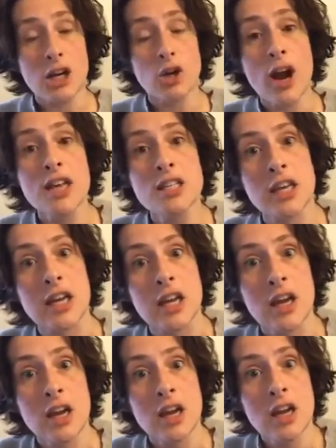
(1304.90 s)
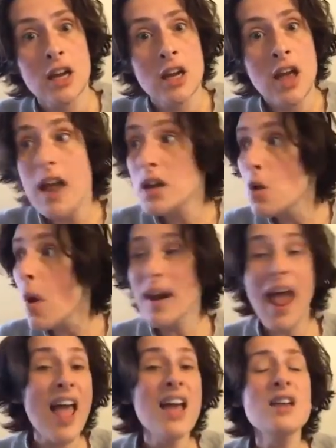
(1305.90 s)
crazy. And you want
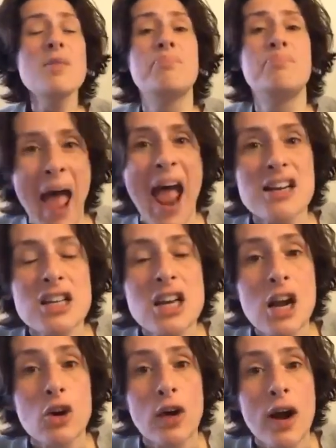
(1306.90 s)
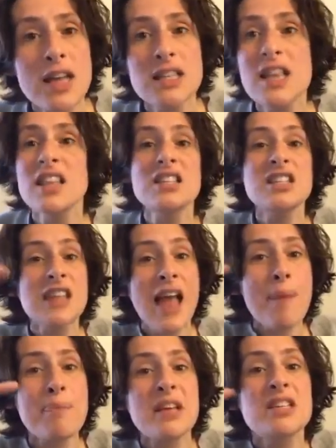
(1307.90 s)
to end batshit crazy? Then
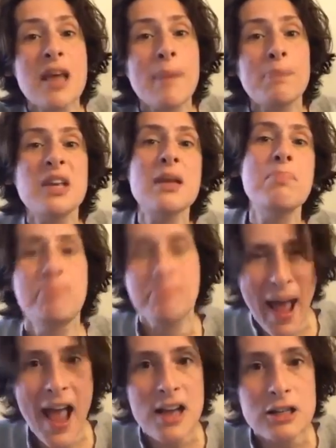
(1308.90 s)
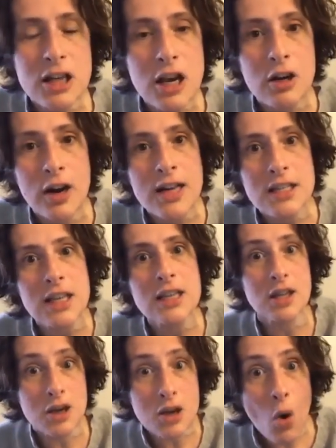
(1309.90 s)
stop accepting batshit crazy
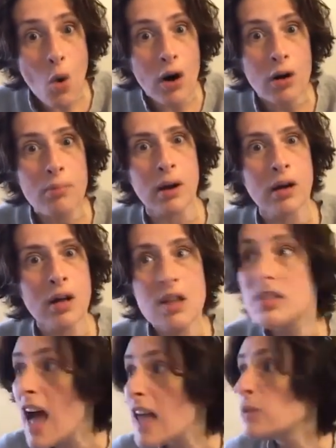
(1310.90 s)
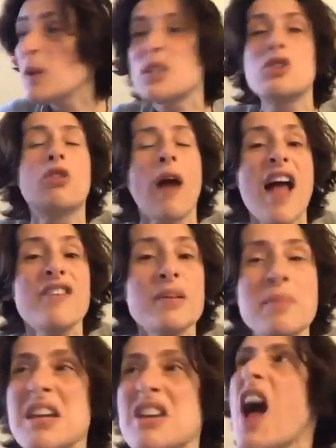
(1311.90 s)
as a norm. That's what's
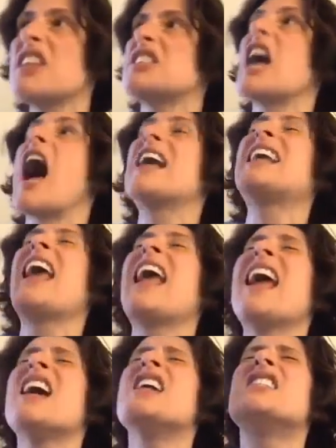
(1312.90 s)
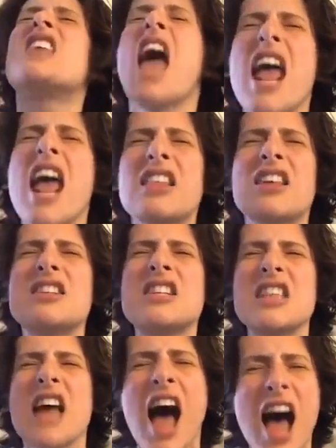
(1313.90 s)
driving me nuts. I can't take the
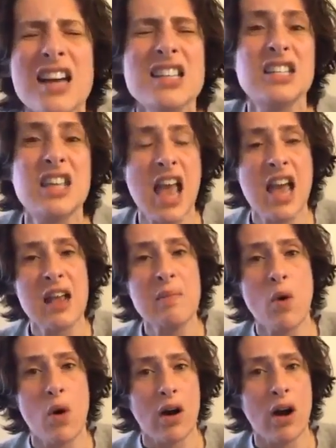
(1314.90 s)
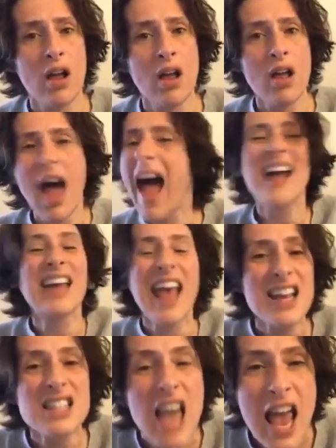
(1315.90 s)
dishonesty anymore. I
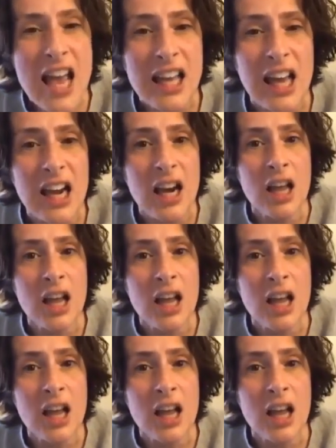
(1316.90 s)
can't take it.